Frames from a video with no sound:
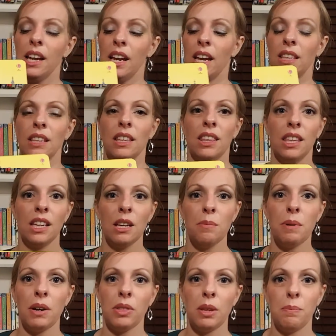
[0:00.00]
And the thing
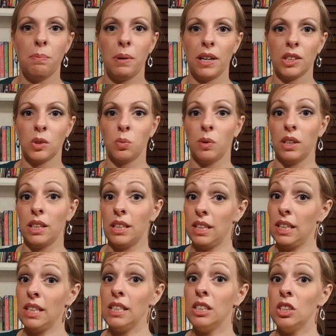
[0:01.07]
about the bus one, it
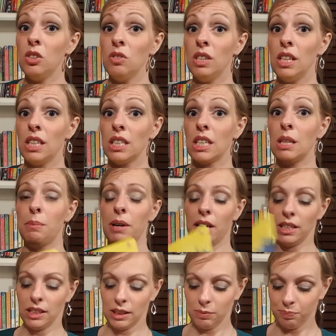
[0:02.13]
is unique to the
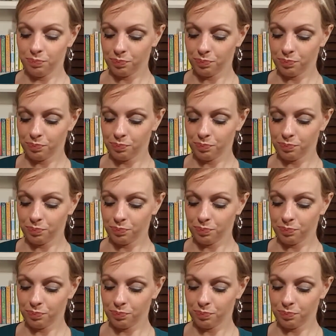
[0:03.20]
bus,